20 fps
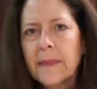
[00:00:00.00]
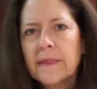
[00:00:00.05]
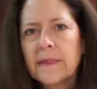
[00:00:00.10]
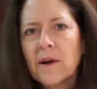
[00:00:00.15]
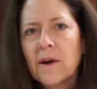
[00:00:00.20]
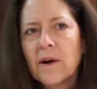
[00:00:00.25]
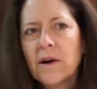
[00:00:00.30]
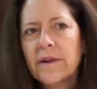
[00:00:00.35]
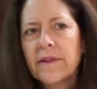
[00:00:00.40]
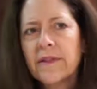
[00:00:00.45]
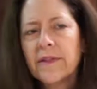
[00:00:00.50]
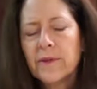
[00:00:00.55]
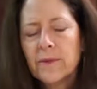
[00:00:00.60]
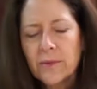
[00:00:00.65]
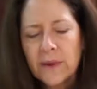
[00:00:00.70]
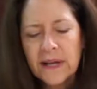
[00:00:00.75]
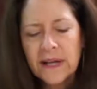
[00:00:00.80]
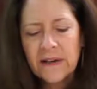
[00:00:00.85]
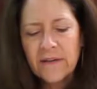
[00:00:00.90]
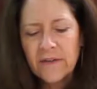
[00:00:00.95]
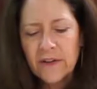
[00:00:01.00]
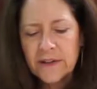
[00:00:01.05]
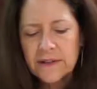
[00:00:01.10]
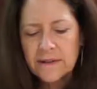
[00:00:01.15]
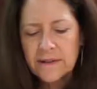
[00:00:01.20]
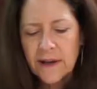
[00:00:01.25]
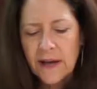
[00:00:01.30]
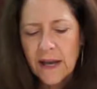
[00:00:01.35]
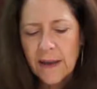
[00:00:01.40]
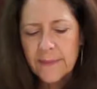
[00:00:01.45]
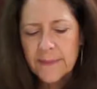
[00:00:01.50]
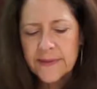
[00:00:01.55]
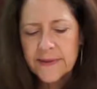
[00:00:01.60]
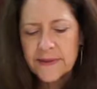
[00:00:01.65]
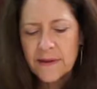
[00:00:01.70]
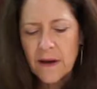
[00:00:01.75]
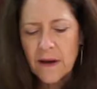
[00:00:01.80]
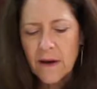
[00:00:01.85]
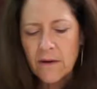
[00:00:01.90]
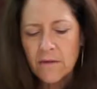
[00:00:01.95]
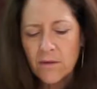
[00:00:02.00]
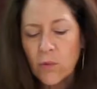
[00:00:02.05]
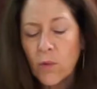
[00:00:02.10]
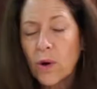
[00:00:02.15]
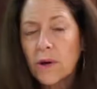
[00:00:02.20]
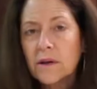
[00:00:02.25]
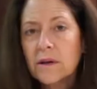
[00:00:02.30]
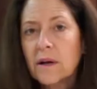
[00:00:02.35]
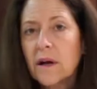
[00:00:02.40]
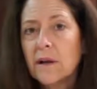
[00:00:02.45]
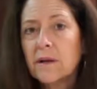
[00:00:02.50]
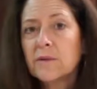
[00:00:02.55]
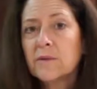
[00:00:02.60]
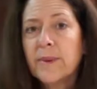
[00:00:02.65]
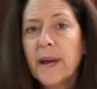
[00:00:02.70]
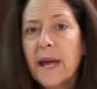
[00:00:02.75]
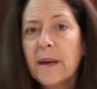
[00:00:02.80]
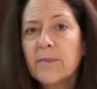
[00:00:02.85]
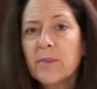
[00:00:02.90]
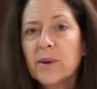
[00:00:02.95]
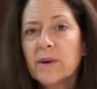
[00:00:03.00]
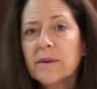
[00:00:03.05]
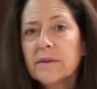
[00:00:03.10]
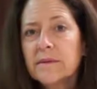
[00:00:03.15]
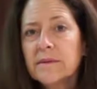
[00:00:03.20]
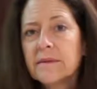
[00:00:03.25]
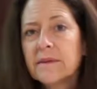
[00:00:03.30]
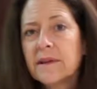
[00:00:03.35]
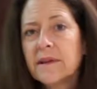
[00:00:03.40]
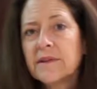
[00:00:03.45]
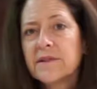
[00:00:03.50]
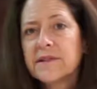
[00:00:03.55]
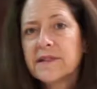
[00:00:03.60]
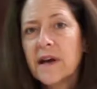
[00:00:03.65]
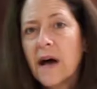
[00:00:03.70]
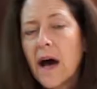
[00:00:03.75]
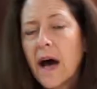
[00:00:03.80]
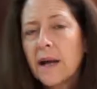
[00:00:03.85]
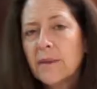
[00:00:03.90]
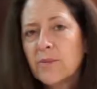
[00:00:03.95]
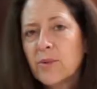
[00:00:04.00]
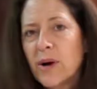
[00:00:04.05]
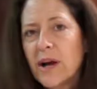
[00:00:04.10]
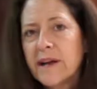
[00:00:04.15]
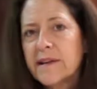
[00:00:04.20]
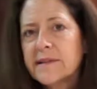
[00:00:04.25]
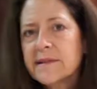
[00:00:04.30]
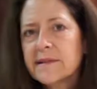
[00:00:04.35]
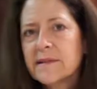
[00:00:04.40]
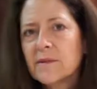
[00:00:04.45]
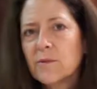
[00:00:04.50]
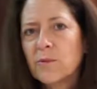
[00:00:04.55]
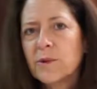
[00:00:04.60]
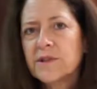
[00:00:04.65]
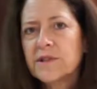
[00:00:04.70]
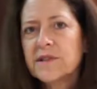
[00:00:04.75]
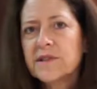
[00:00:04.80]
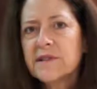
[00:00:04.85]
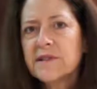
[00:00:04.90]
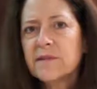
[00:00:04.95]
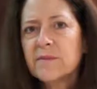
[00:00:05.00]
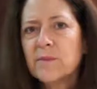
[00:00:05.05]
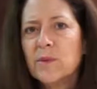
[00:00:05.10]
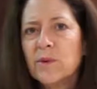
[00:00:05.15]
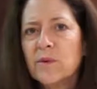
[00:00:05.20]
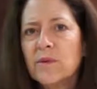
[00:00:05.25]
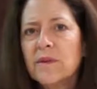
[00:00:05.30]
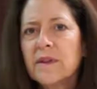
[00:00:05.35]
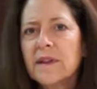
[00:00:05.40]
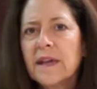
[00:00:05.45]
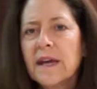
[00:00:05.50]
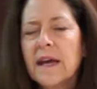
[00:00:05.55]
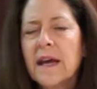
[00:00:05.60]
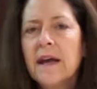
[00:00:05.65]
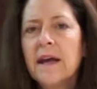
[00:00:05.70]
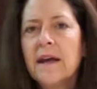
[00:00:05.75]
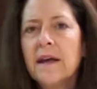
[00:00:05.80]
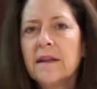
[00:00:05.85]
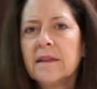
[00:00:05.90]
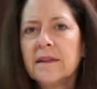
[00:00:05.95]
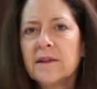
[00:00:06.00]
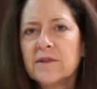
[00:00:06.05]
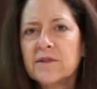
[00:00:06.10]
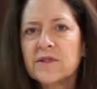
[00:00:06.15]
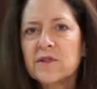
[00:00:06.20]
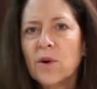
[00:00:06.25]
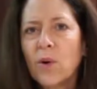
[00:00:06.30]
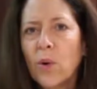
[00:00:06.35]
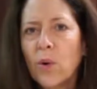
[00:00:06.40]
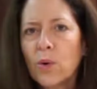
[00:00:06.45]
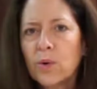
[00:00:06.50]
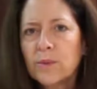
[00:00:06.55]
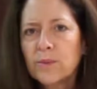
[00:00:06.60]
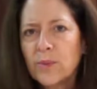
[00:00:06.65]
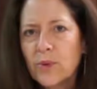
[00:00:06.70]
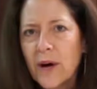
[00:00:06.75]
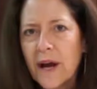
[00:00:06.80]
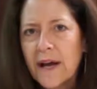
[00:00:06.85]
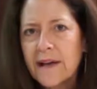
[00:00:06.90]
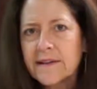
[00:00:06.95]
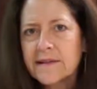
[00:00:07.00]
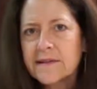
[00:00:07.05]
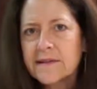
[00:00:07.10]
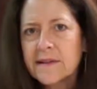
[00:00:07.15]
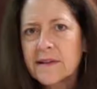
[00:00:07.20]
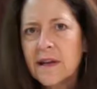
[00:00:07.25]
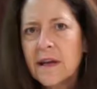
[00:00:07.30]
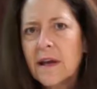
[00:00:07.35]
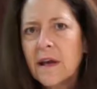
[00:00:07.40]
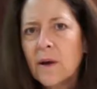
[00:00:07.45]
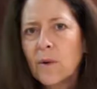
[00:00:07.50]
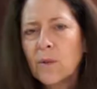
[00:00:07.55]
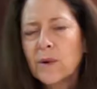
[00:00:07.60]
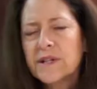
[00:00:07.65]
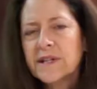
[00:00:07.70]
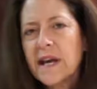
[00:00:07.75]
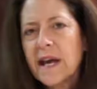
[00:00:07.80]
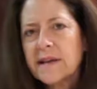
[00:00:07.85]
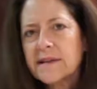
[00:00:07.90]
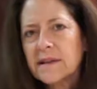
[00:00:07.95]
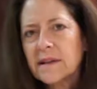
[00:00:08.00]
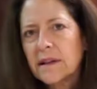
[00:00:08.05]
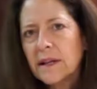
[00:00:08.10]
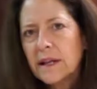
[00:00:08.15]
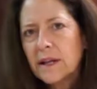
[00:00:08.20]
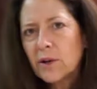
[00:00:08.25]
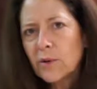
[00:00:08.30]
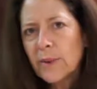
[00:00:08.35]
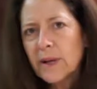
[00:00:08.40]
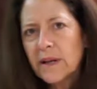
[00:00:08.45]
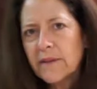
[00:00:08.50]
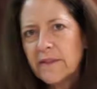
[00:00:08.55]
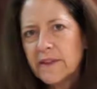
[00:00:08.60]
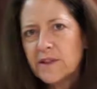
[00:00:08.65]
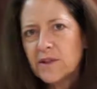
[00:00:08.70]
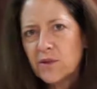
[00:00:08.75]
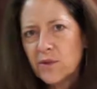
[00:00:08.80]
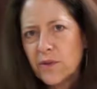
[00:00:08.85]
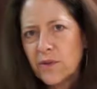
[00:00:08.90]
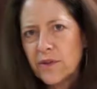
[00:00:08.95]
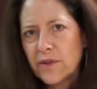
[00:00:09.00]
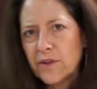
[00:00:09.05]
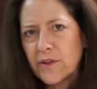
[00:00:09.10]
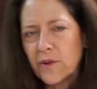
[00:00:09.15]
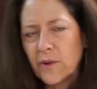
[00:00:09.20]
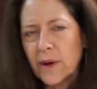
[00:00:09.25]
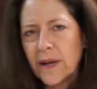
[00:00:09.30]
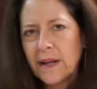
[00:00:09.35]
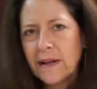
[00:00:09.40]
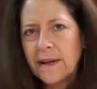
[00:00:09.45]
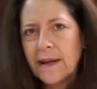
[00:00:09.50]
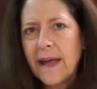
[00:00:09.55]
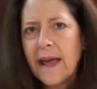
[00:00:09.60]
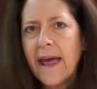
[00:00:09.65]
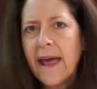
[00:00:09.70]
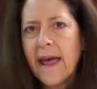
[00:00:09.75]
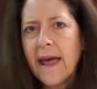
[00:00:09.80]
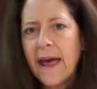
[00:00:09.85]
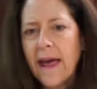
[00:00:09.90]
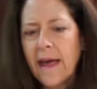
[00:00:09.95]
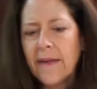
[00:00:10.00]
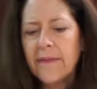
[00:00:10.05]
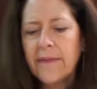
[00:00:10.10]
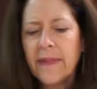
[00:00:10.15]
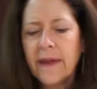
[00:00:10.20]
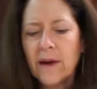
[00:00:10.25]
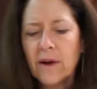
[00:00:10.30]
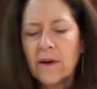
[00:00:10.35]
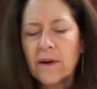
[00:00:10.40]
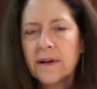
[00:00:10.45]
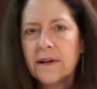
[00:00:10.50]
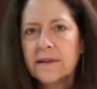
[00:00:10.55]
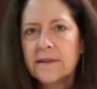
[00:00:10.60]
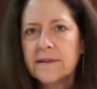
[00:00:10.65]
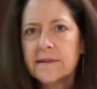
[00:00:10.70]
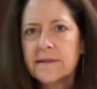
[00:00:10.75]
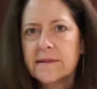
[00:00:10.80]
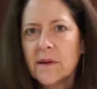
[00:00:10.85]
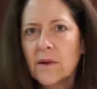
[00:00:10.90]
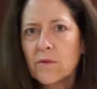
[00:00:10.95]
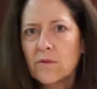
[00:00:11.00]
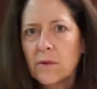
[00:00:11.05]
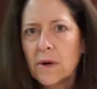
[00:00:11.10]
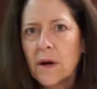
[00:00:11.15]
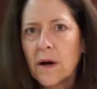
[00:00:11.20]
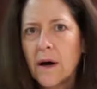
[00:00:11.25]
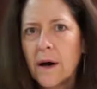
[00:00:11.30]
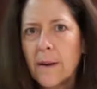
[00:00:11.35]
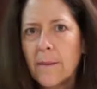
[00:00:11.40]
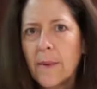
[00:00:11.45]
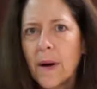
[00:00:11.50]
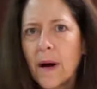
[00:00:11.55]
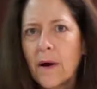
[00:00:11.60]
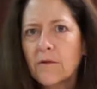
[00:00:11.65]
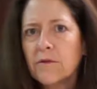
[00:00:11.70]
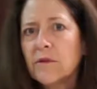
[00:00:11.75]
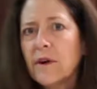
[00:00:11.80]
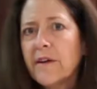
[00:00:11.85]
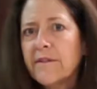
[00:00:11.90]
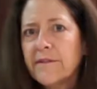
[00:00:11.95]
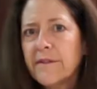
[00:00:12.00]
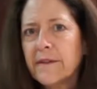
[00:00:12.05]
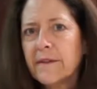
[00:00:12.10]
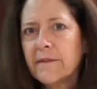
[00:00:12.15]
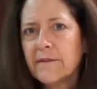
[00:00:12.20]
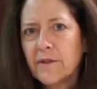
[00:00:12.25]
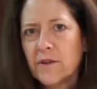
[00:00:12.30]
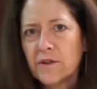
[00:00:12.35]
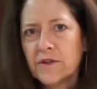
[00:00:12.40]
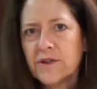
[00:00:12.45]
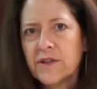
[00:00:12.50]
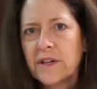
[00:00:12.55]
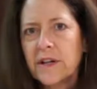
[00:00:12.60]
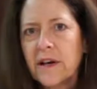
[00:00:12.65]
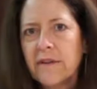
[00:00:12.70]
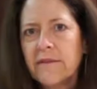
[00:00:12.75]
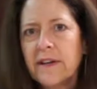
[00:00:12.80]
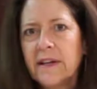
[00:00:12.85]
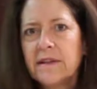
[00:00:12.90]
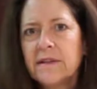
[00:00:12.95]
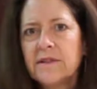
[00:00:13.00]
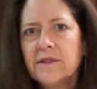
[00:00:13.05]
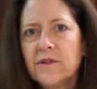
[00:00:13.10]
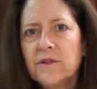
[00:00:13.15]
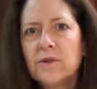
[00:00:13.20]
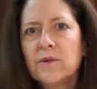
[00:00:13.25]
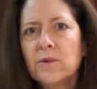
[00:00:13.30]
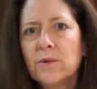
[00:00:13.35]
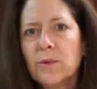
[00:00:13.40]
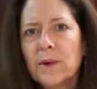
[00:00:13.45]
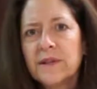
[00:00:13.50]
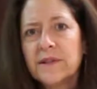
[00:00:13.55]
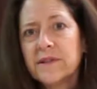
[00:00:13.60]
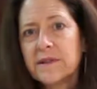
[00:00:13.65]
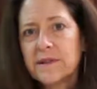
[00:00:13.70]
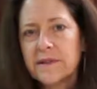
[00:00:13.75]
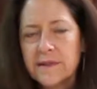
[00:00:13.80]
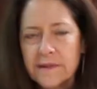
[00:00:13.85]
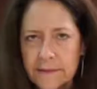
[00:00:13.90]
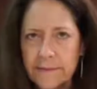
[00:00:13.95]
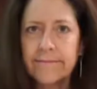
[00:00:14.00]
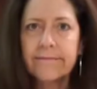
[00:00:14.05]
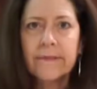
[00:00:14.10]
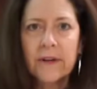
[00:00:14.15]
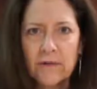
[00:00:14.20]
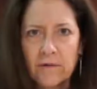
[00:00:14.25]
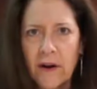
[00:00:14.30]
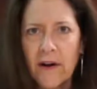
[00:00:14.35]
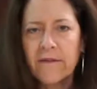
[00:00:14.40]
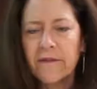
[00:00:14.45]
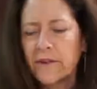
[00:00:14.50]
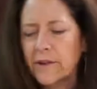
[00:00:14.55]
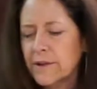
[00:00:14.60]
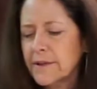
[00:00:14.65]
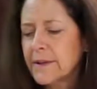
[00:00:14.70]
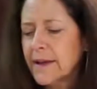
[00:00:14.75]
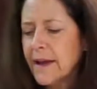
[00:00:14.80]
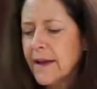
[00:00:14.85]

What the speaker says: There are 3 different types of watercolor paper. There's hot press, which is smooth. There's cold press, which has a little bit of a tooth to it, and there is a rough version of it too, which is rougher.